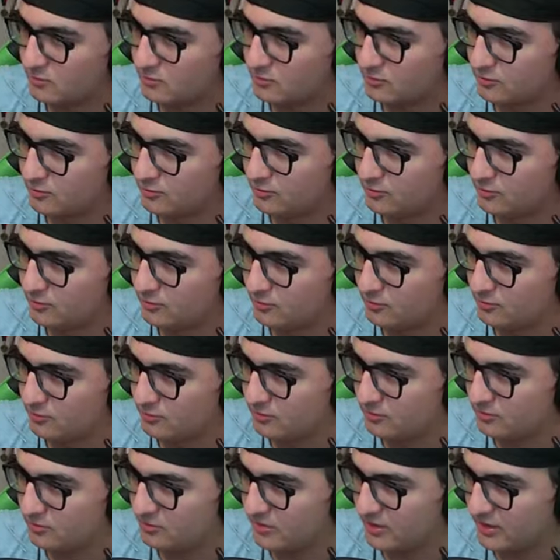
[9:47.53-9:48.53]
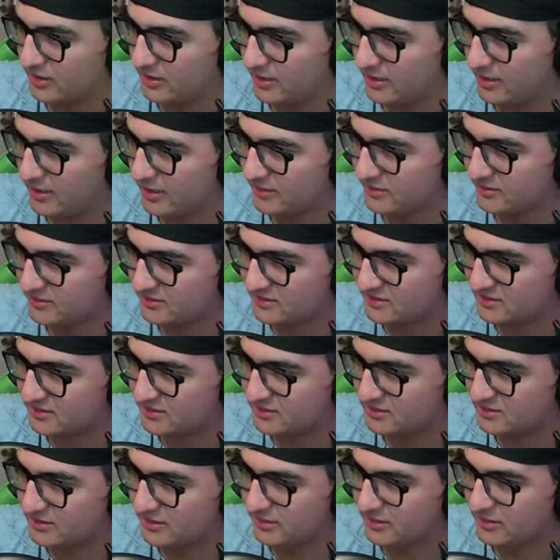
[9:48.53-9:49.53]
Ooh, that guy
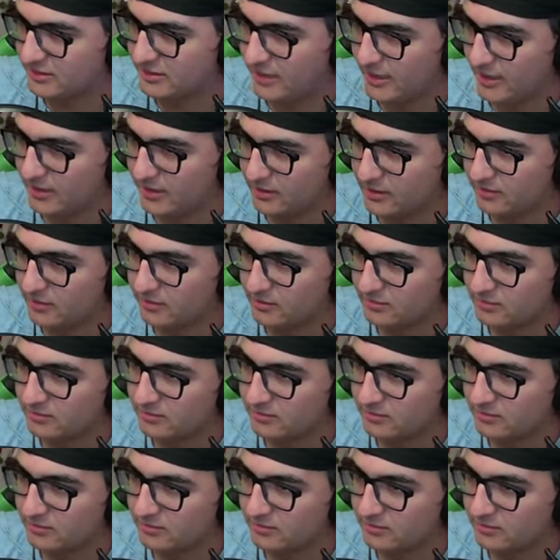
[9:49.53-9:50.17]
is deaded.